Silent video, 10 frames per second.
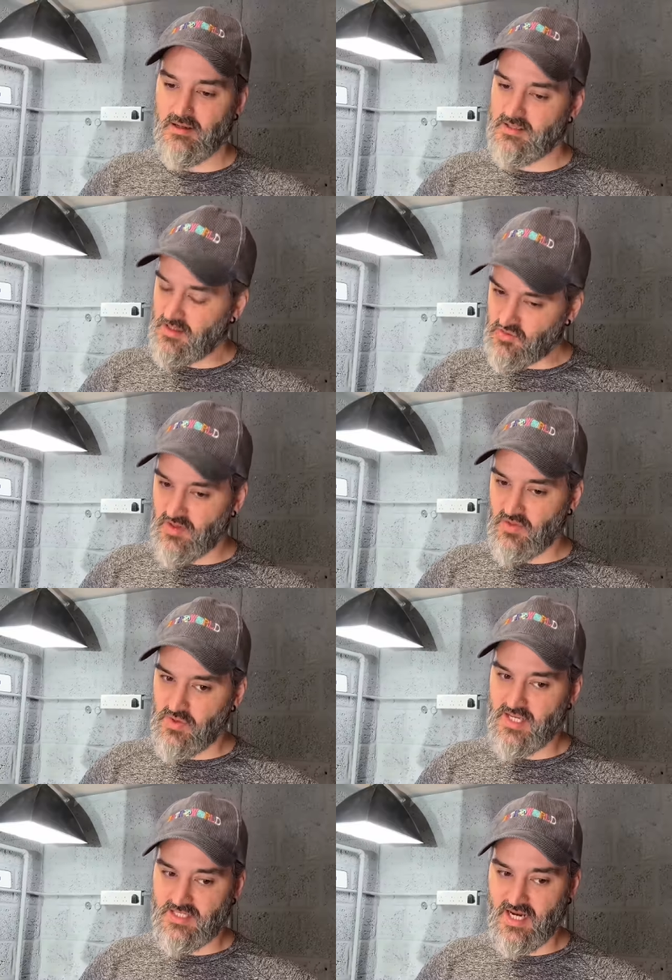sounds really
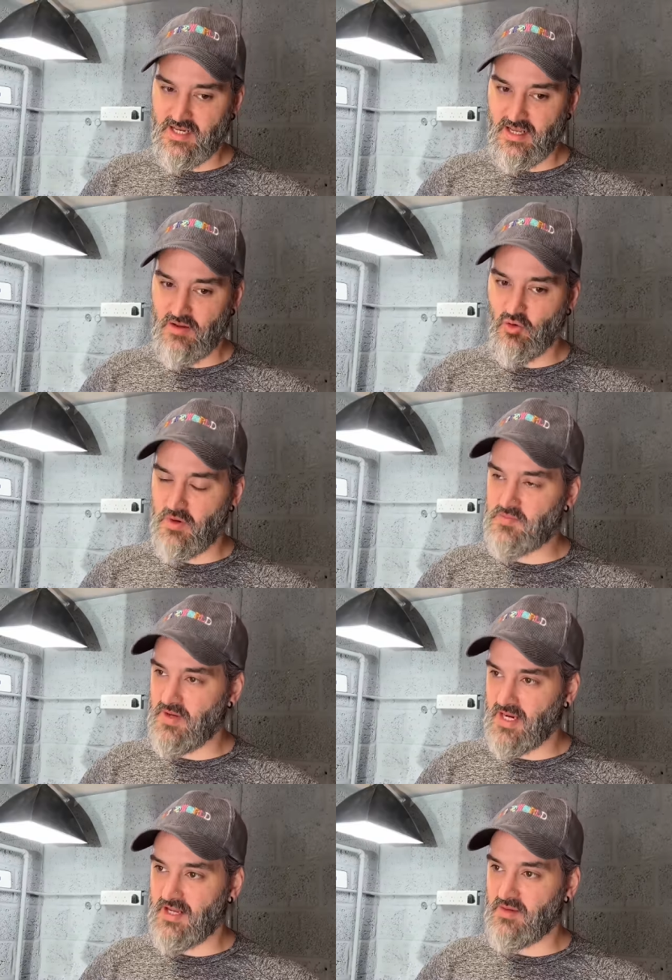weird saying that and almost
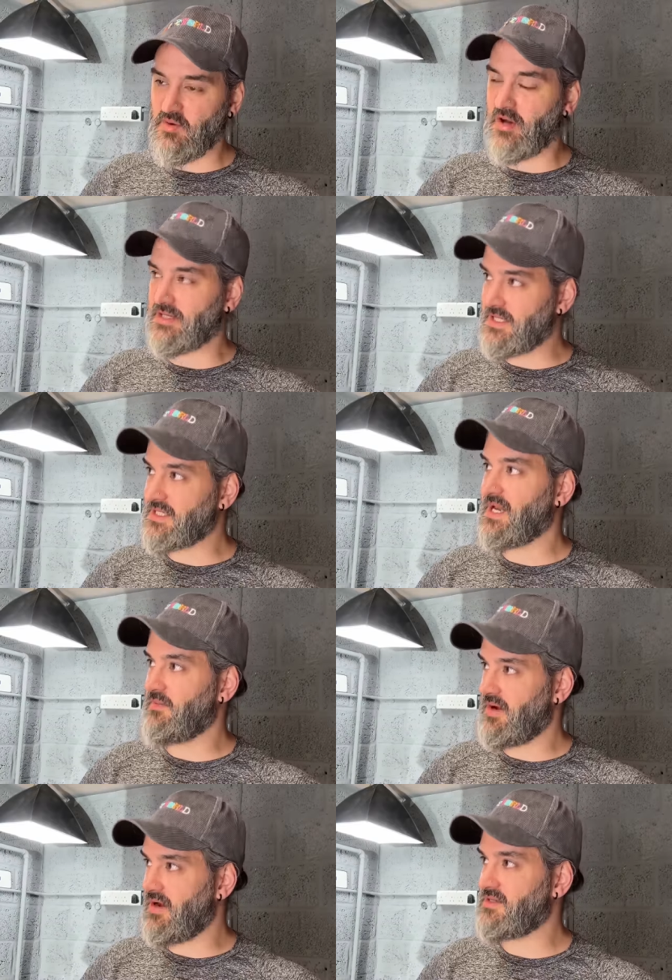big-headed, but I need to get
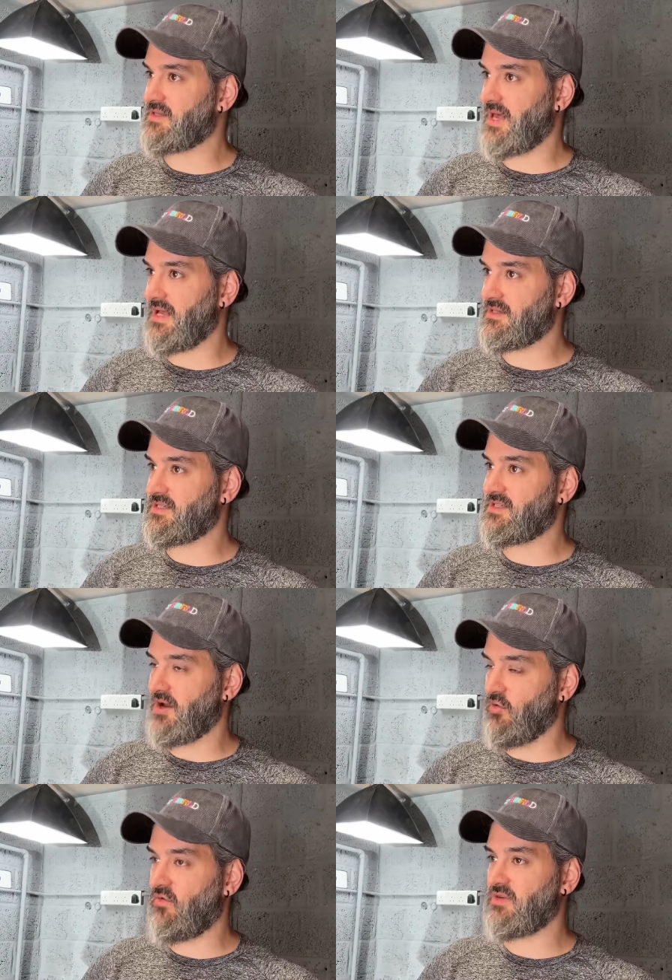past that
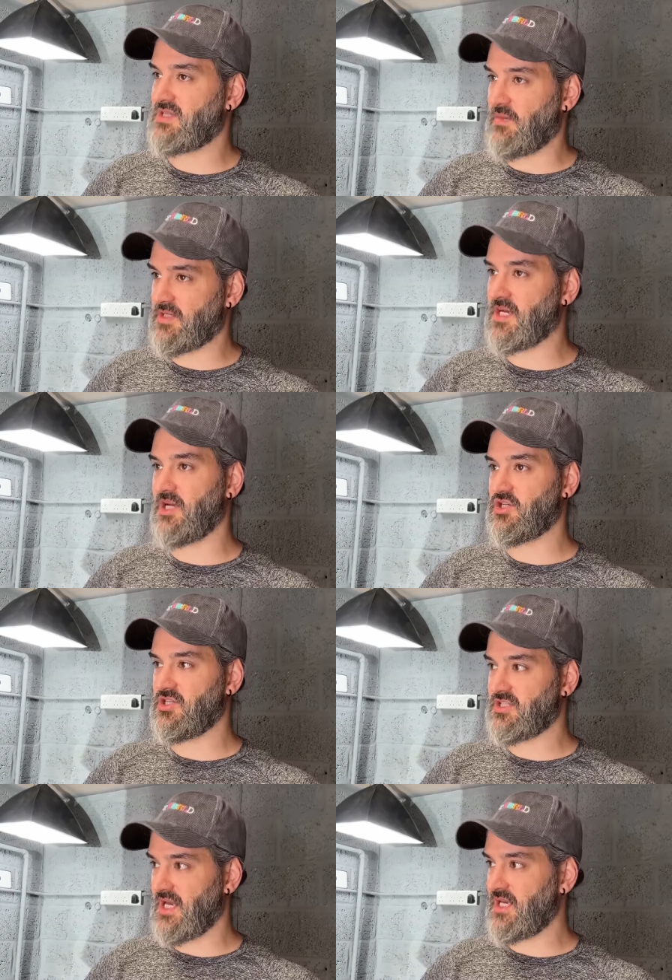self-sabotaging
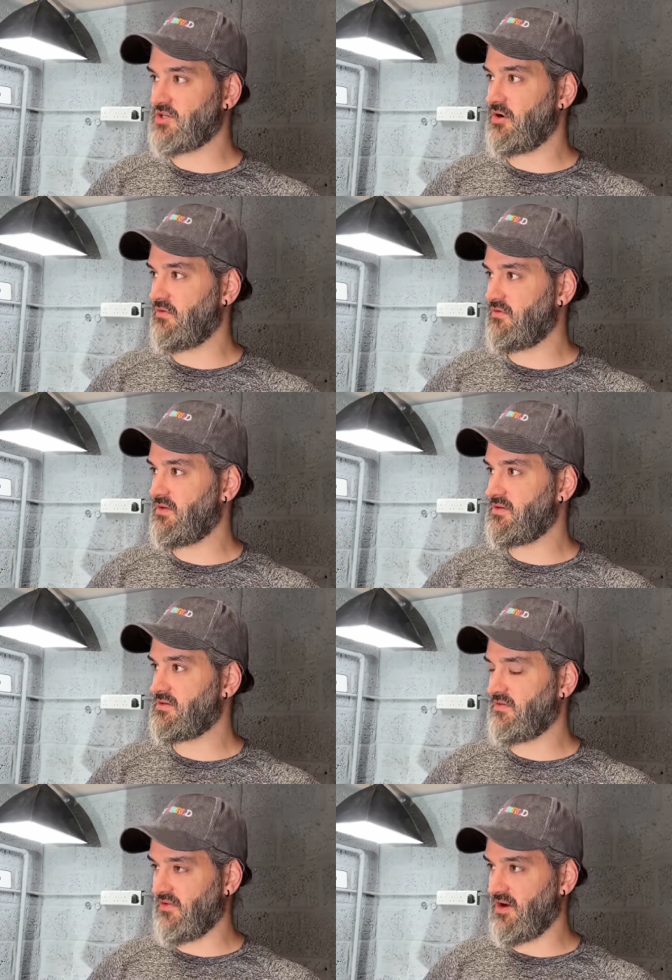stage of
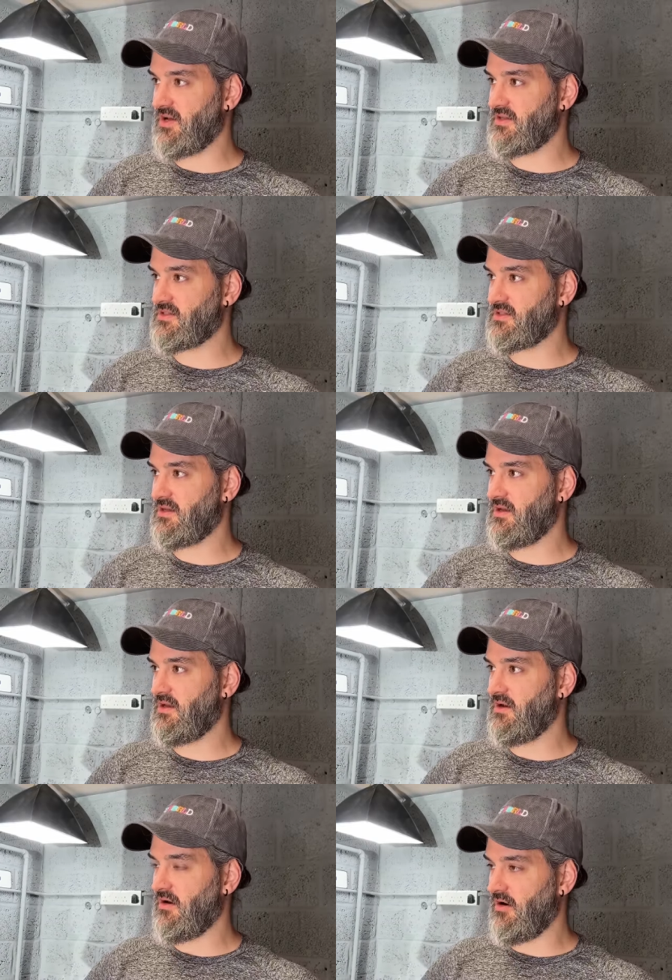defiance,
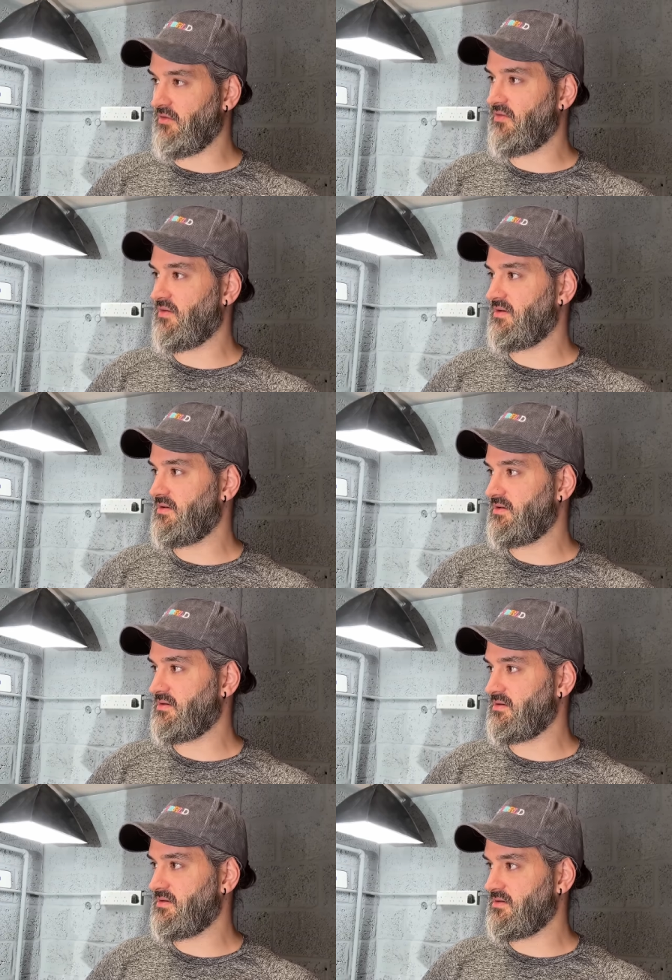of
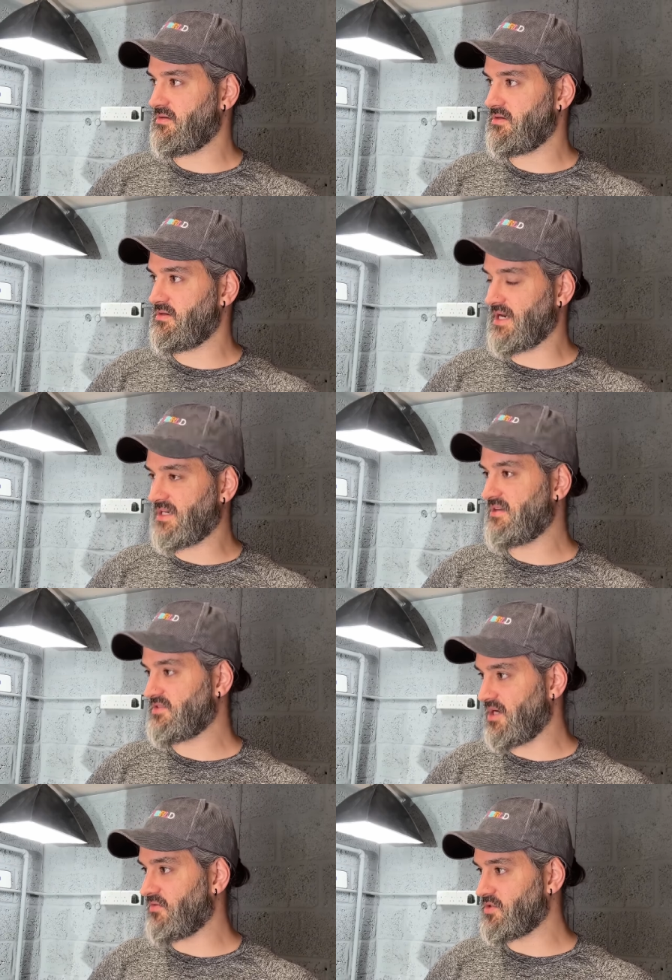negative
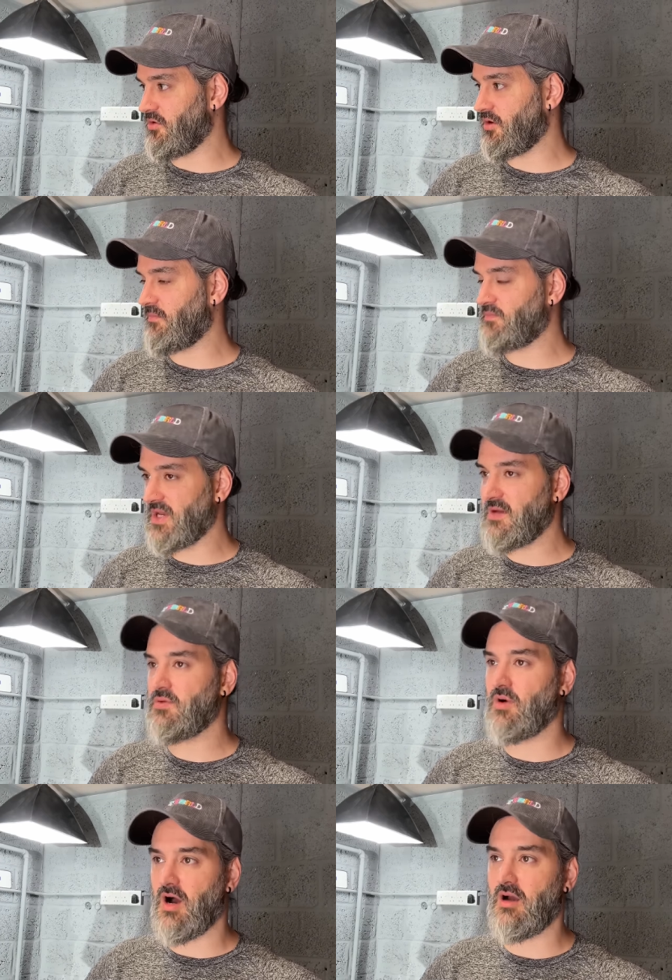self-talk.
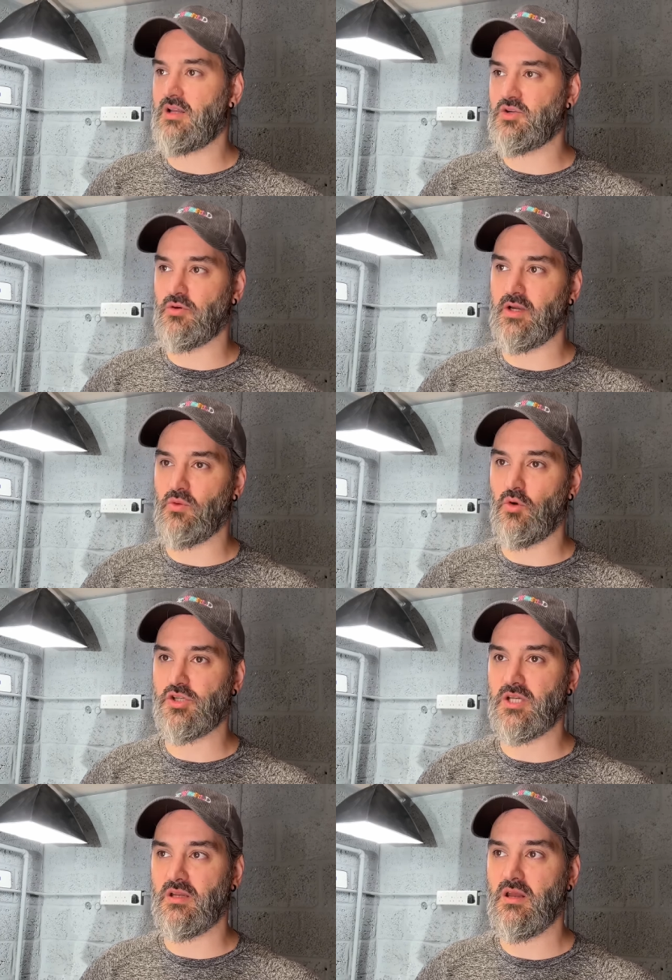People are enjoying
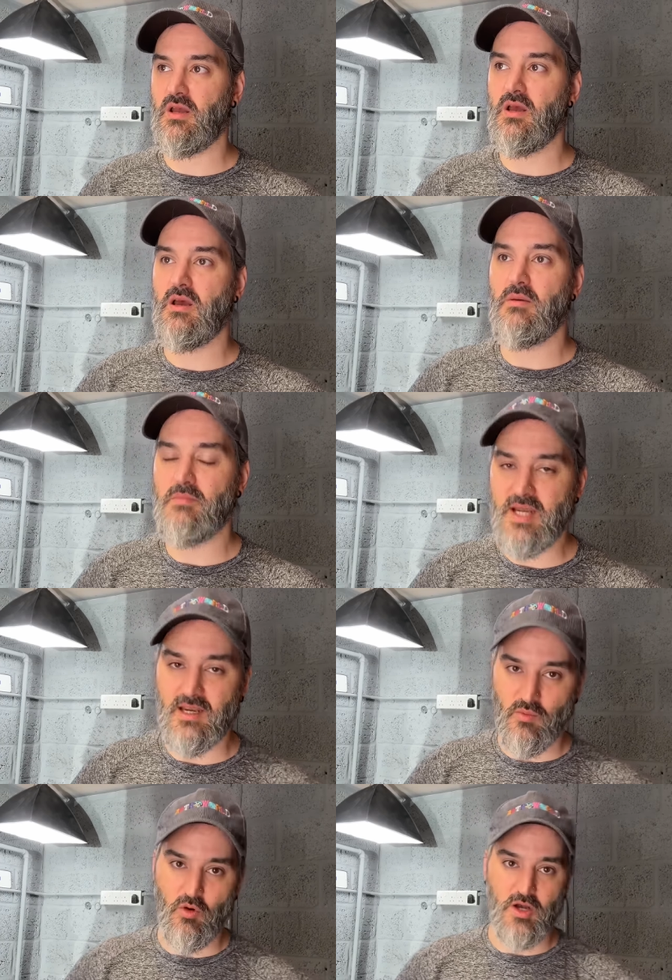watching me
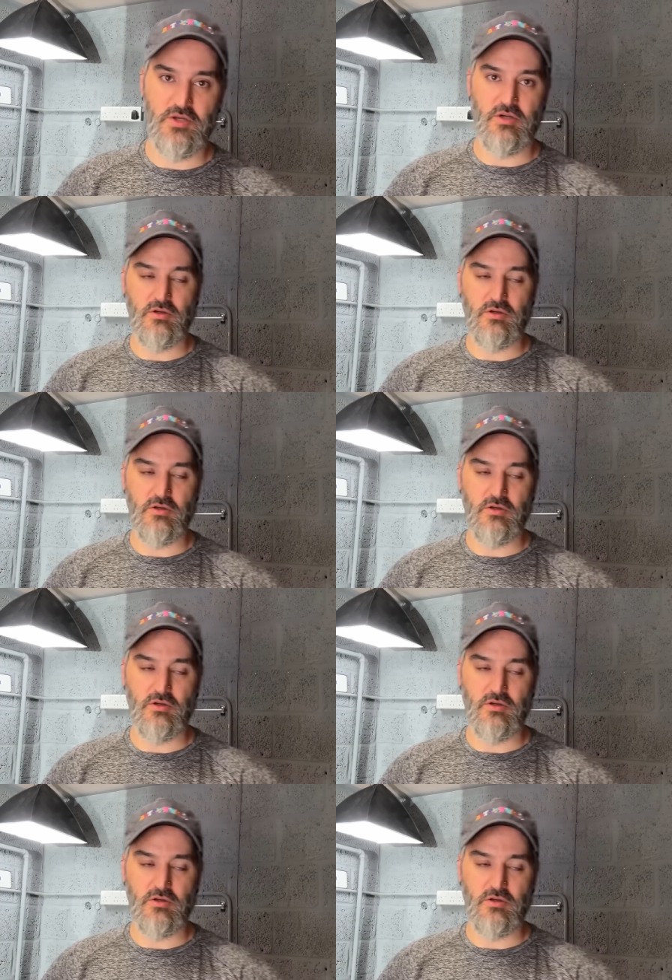and what I do.